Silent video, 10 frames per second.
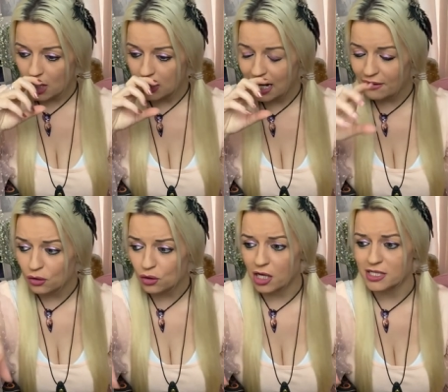
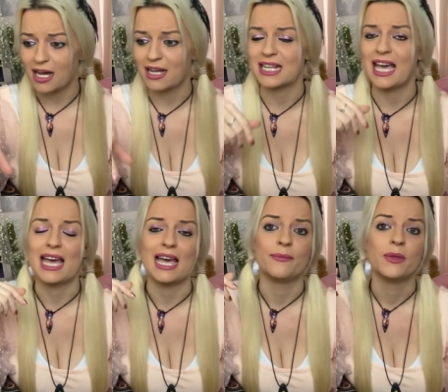Neville
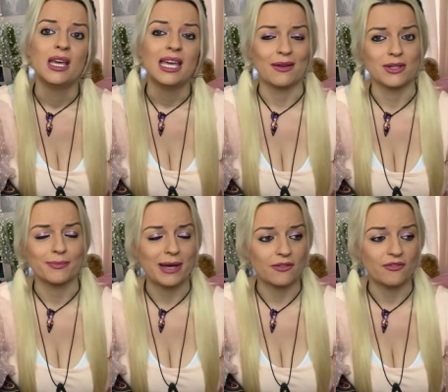Goddard, he was a
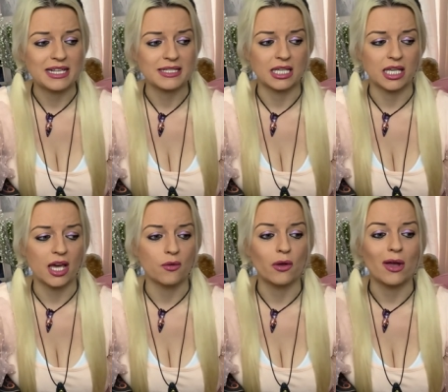manifesting guru,